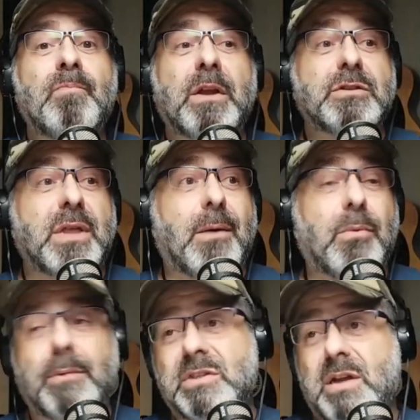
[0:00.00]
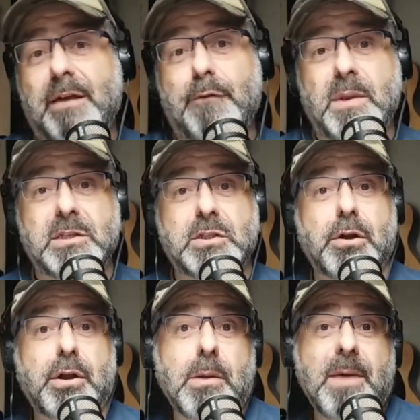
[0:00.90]
so that when it was time for me to
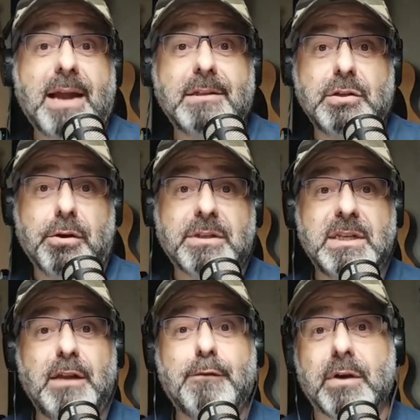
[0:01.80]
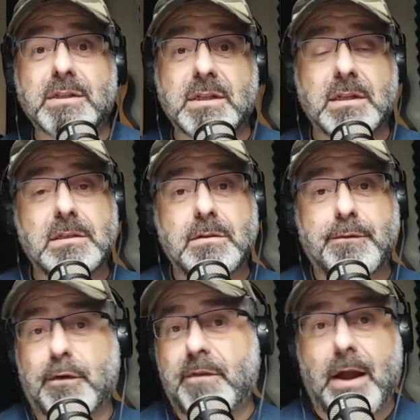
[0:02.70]
start going back into New York City, for instance,
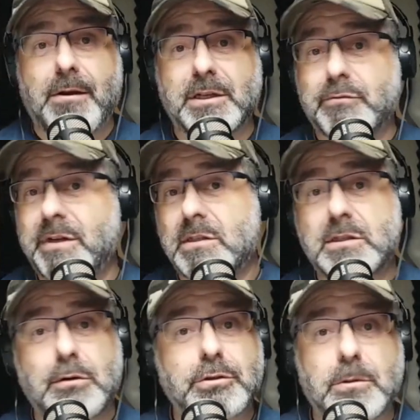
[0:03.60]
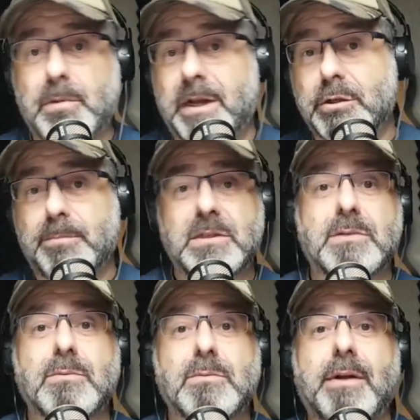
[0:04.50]
for various reasons, social, pleasure,
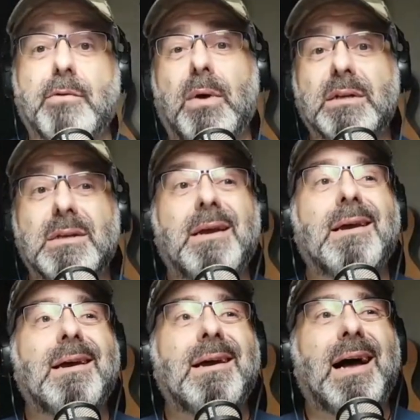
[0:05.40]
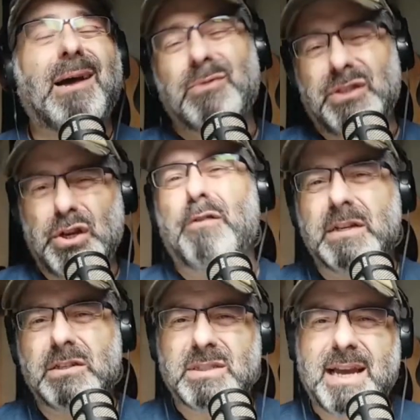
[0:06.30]
business, whatever it was, I was
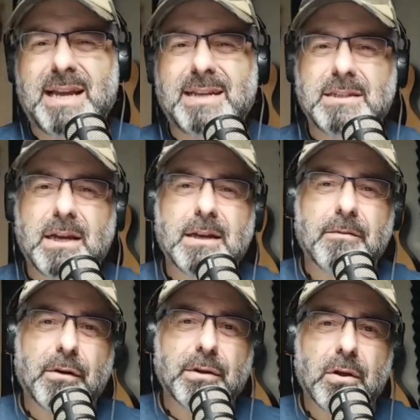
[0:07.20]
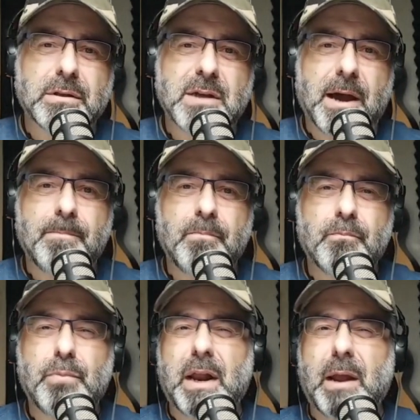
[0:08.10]
nervous because I hadn't done it in a very long time,
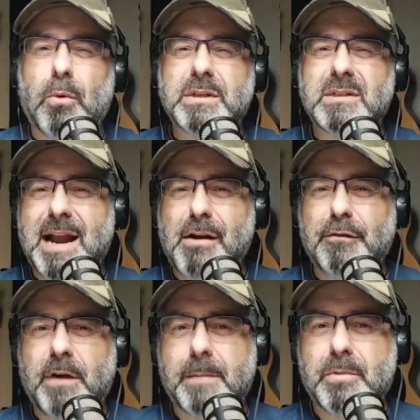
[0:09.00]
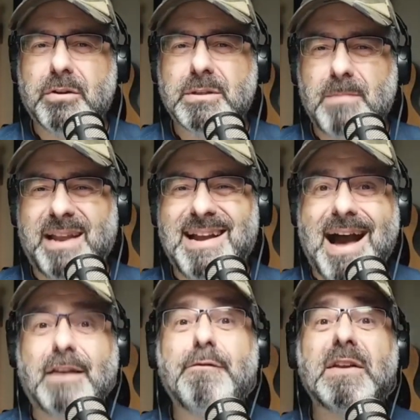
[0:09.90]
but I wasn't terrified because my
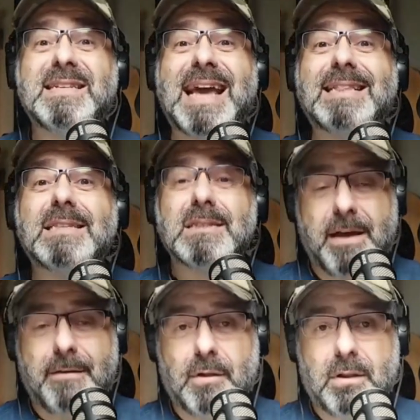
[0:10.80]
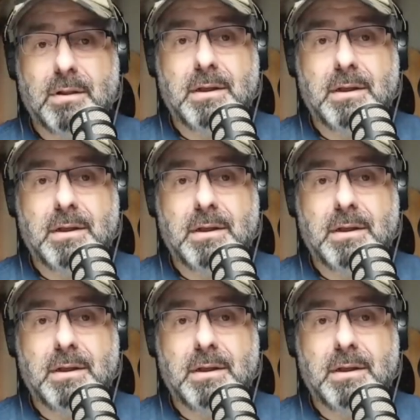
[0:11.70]
confidence level